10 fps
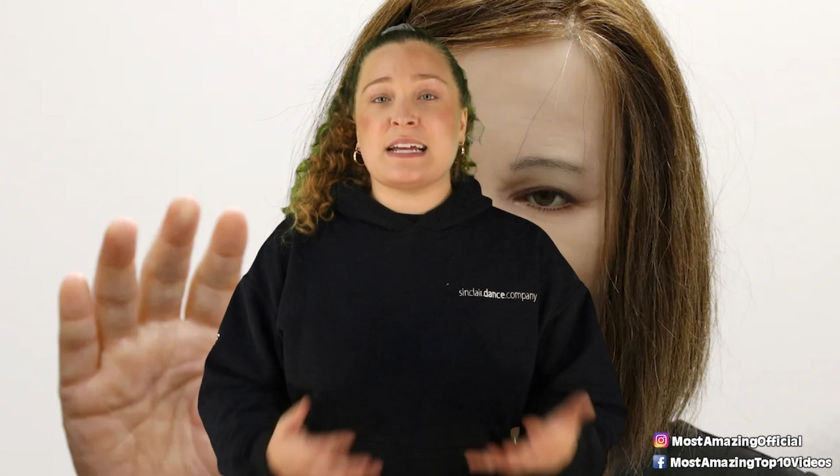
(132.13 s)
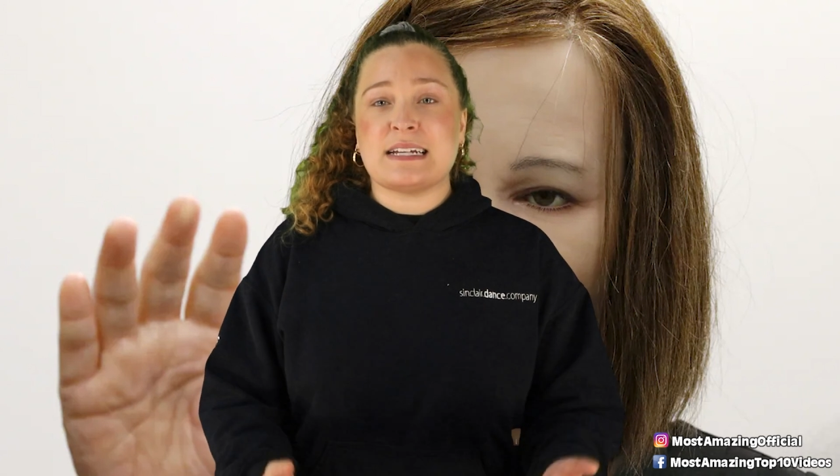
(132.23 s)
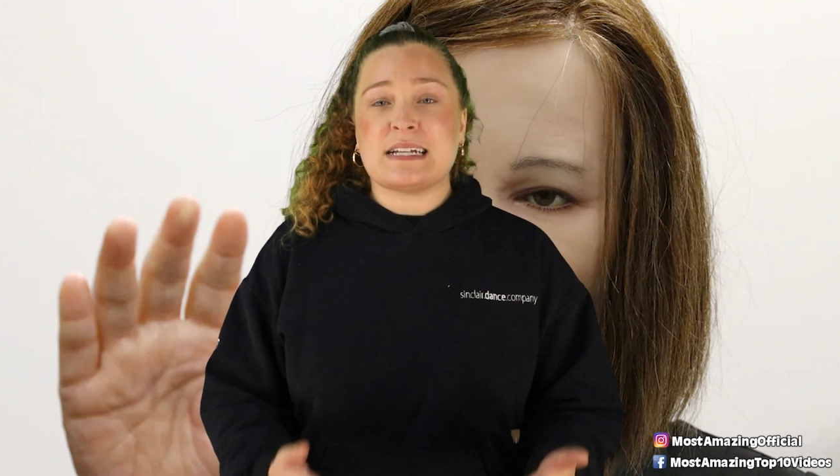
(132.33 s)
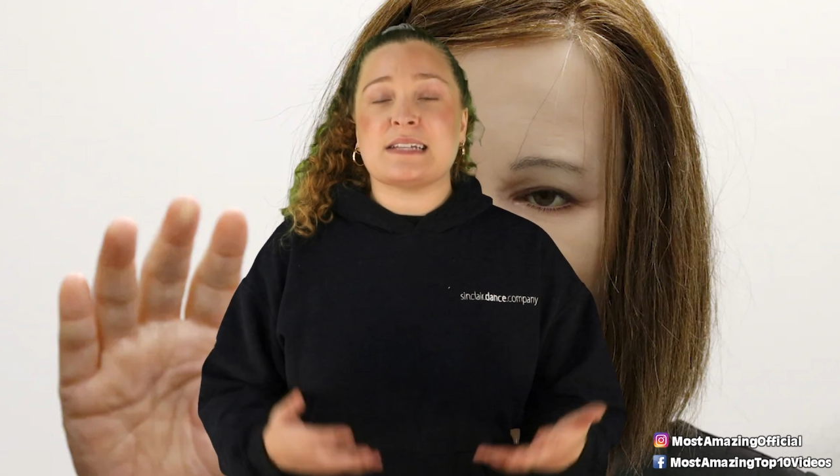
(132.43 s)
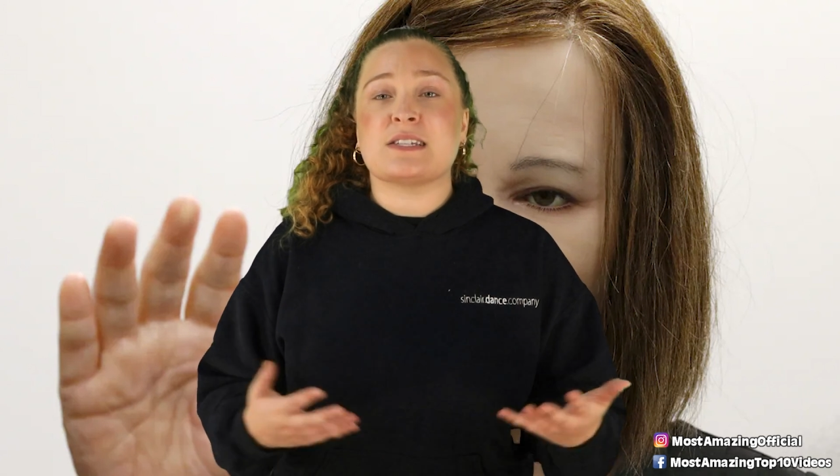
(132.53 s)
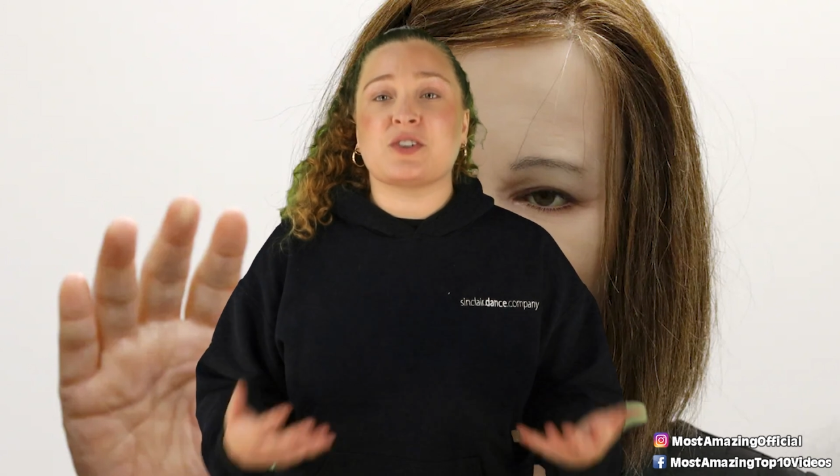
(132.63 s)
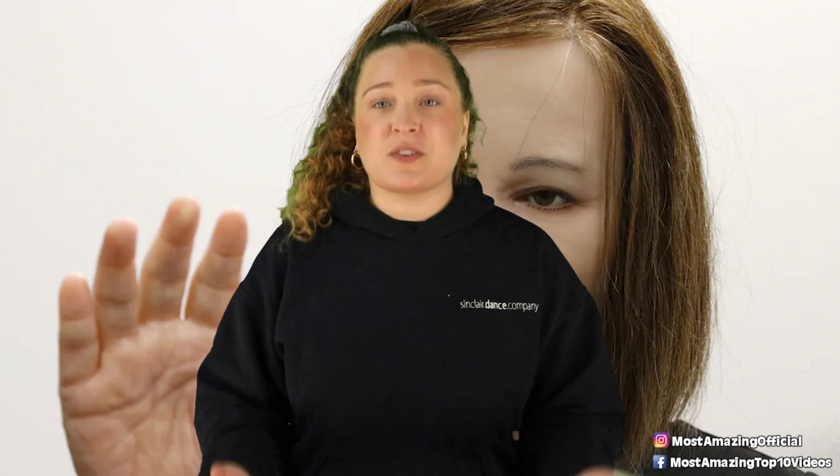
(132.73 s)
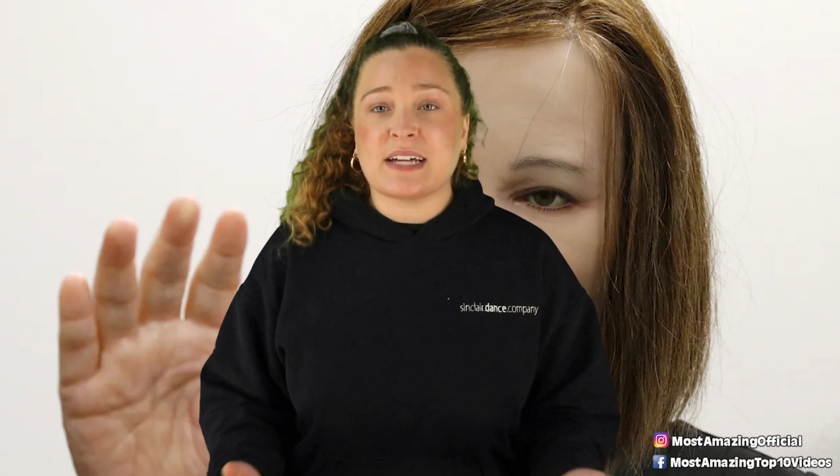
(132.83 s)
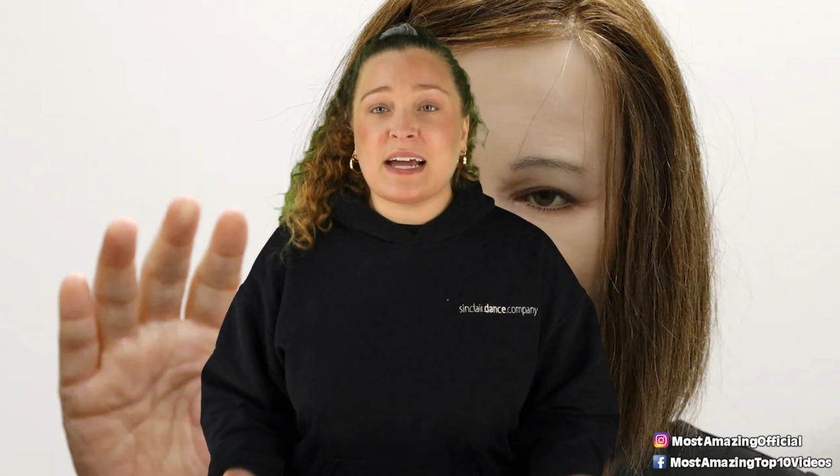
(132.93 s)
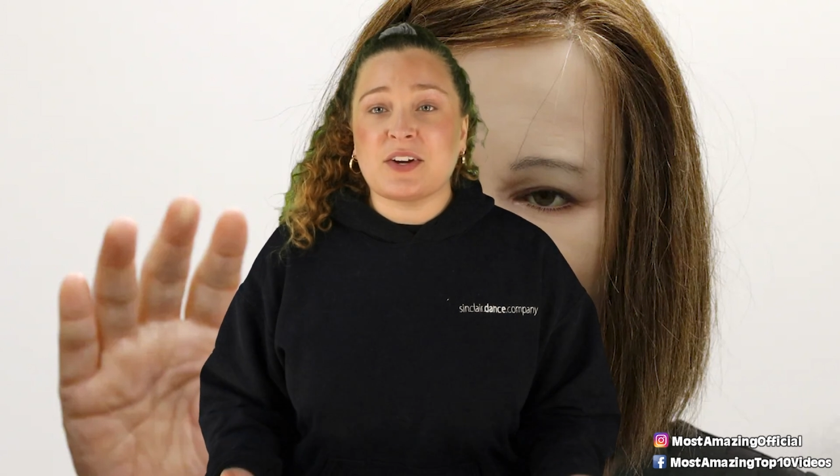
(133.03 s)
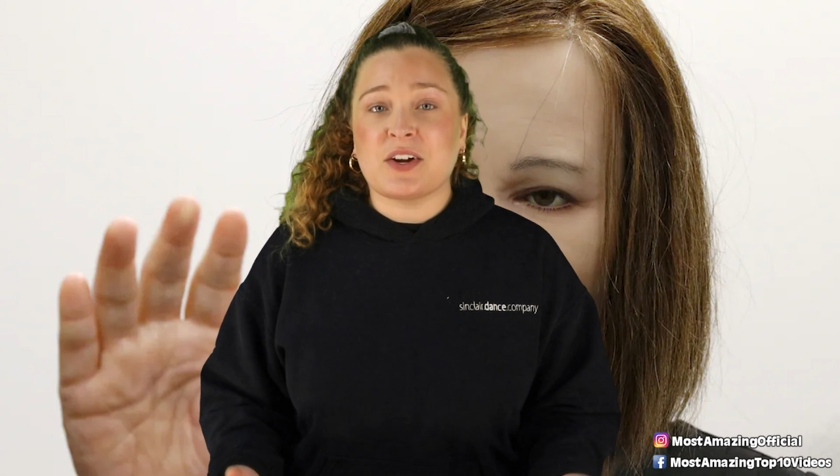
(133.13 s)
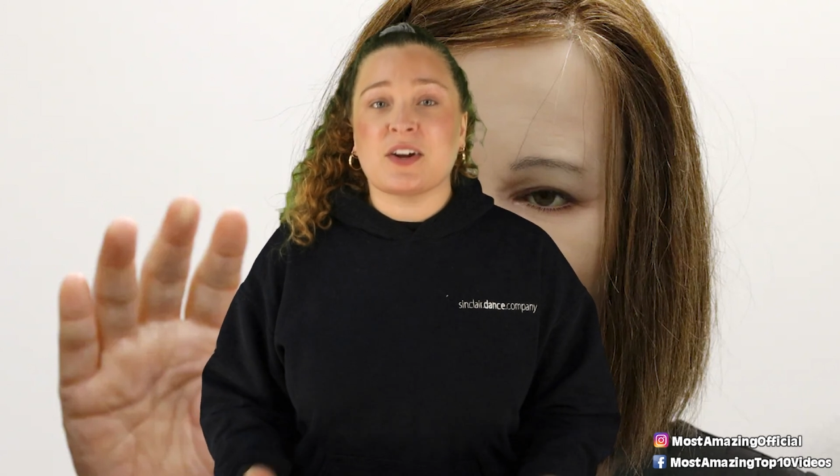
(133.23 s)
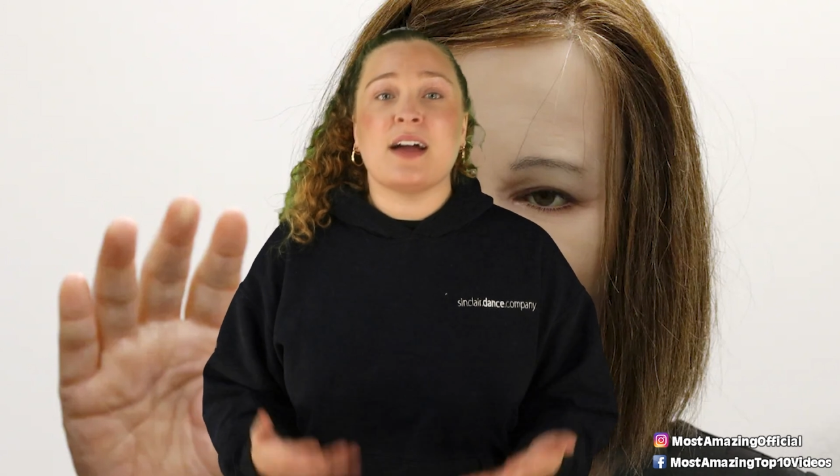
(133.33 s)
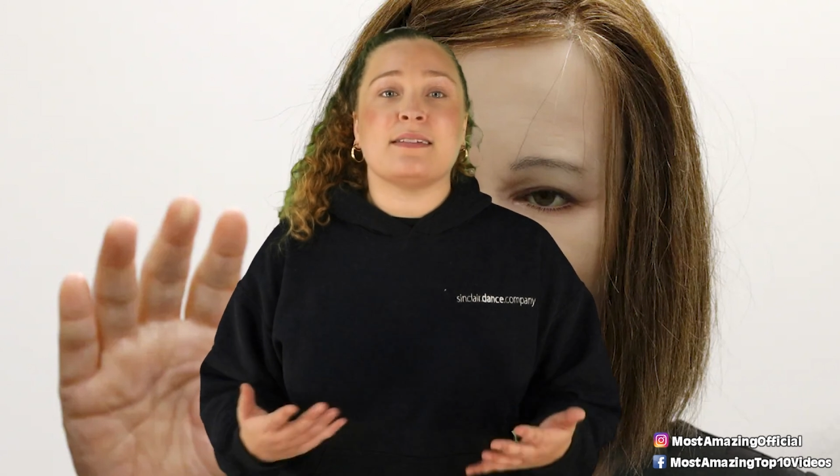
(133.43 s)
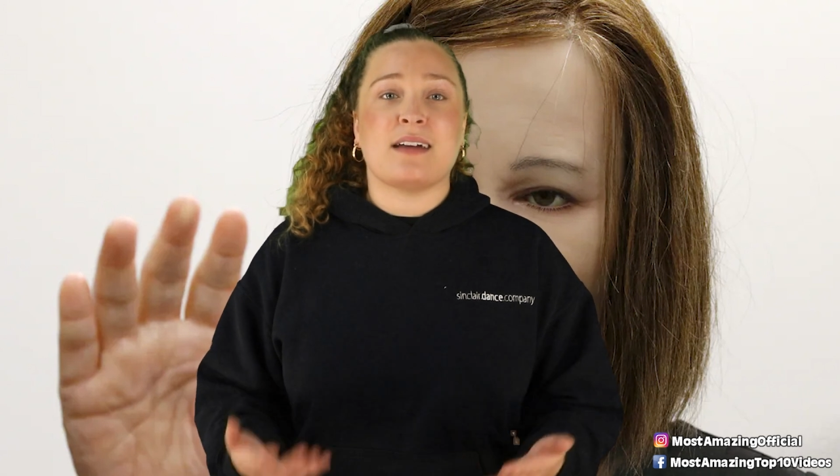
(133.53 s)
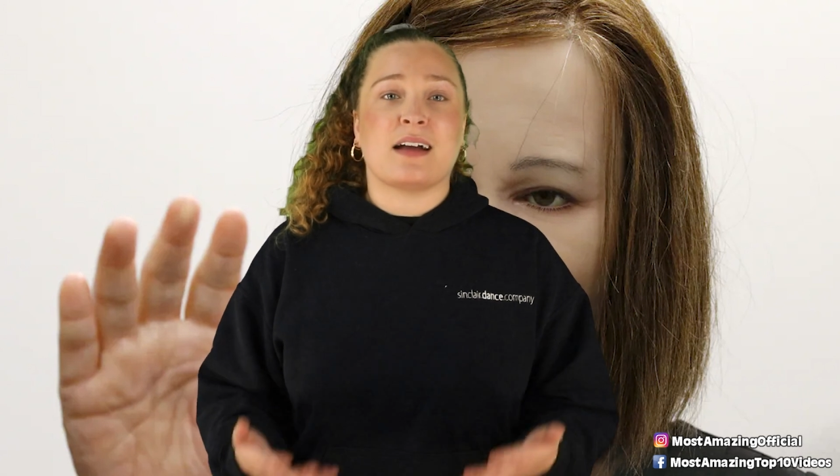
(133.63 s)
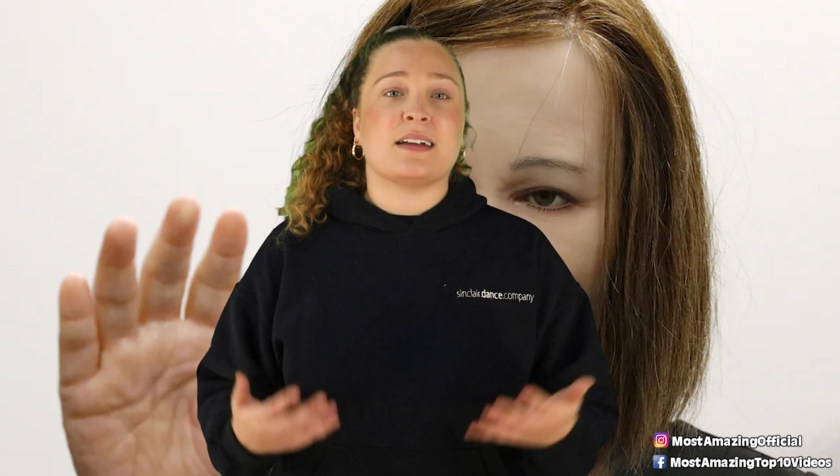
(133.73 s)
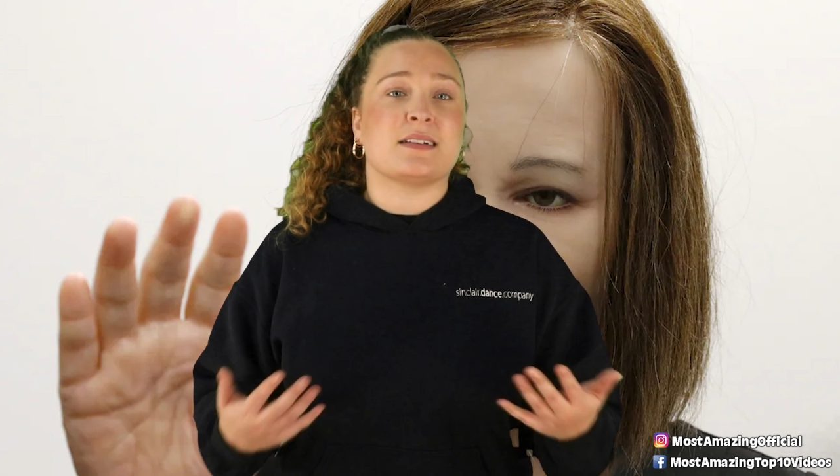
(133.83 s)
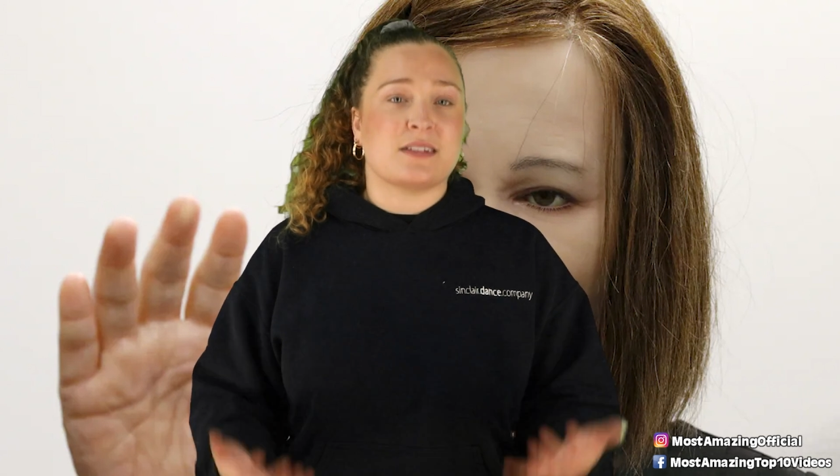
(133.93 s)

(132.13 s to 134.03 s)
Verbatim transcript: Nadine's creator, Nadia